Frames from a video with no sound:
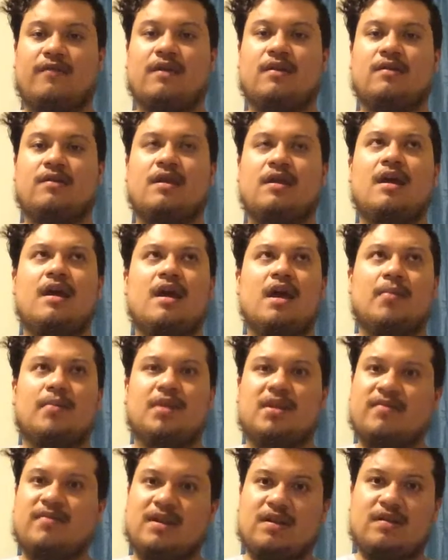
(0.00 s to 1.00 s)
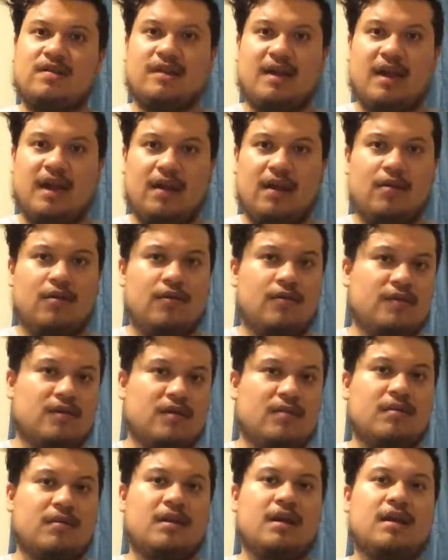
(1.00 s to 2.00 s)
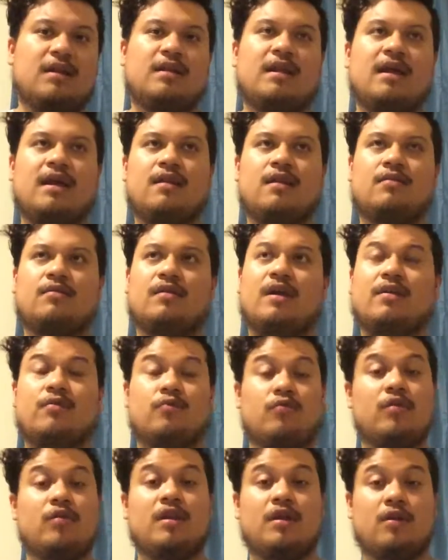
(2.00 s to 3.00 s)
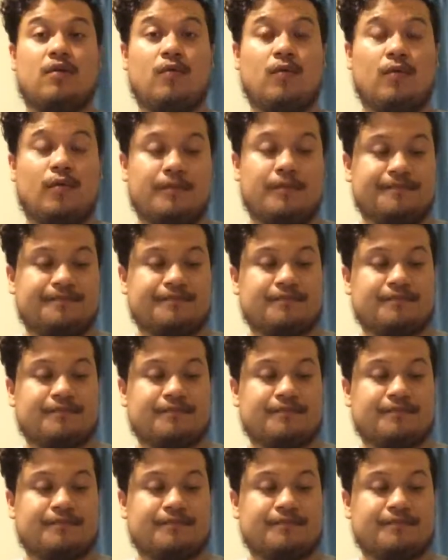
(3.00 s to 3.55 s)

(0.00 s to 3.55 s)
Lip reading: He's, I believe, a designer or something like that. So that's really cool.